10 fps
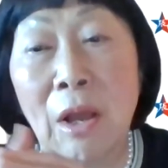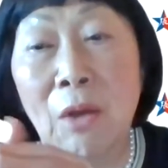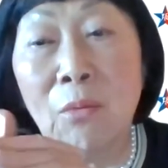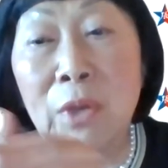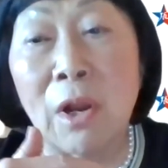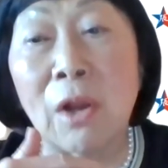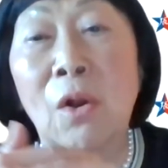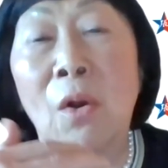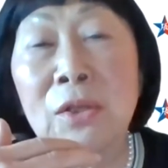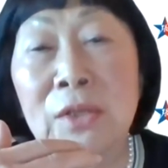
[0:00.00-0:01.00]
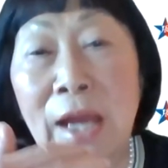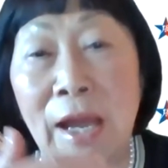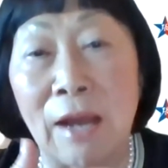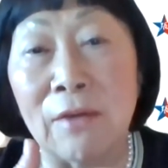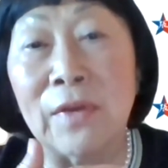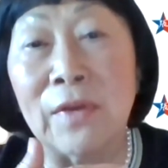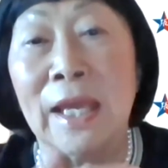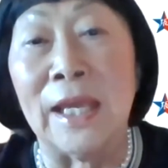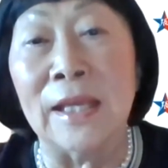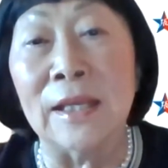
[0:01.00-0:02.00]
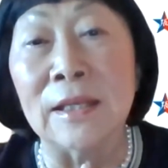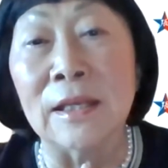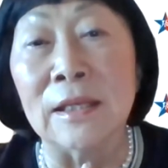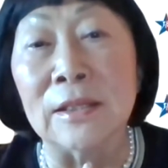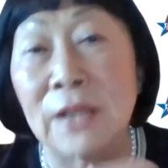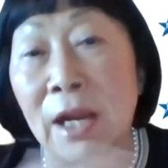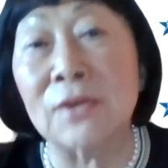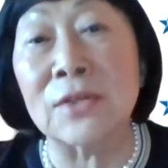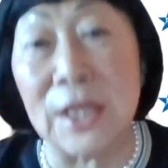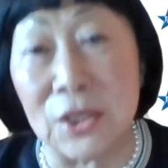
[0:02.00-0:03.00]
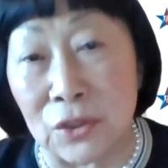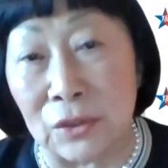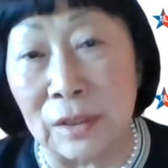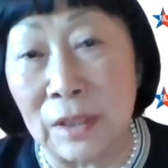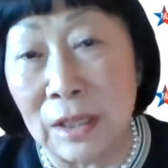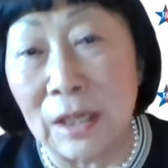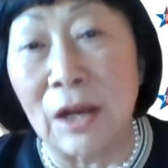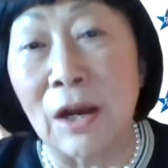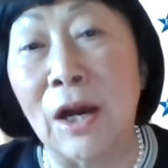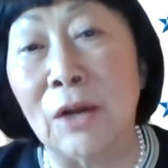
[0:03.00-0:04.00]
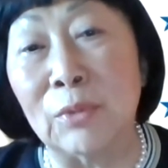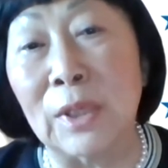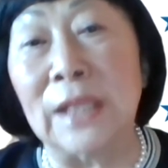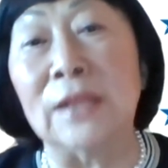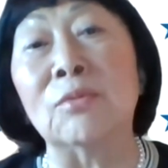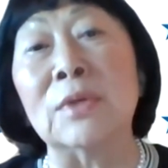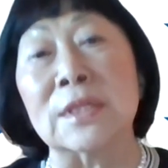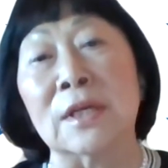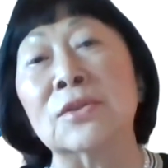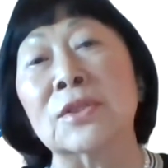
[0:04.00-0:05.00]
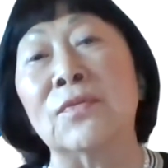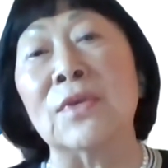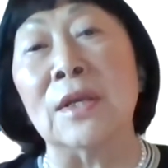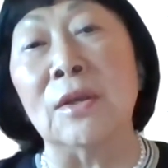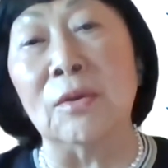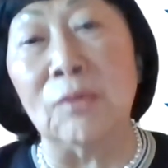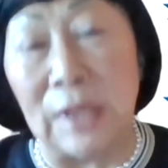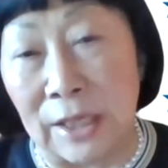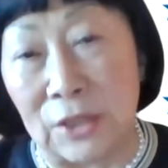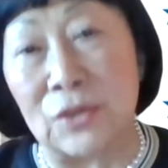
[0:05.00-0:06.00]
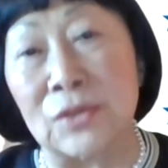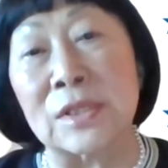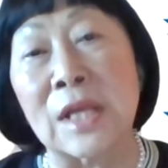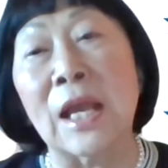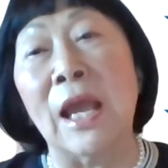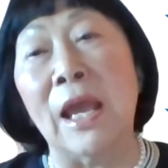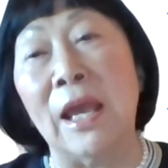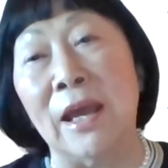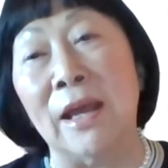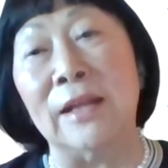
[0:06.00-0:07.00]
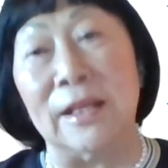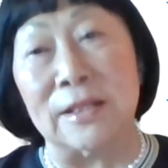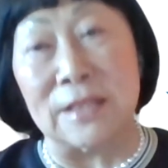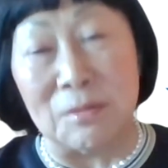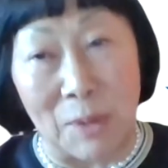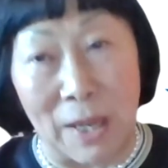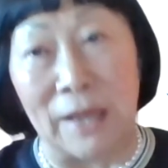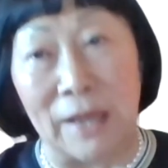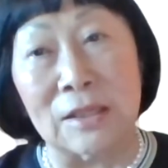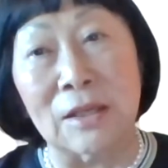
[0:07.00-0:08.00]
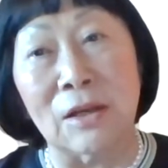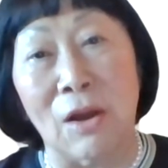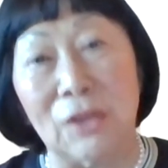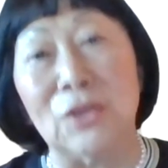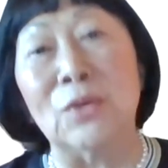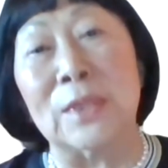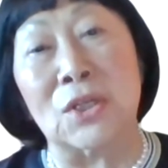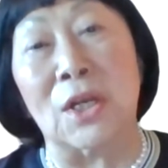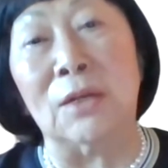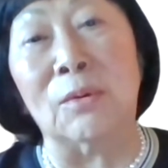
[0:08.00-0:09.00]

we are going to have an entire session on really the results of the elections and its impact on U.S.-China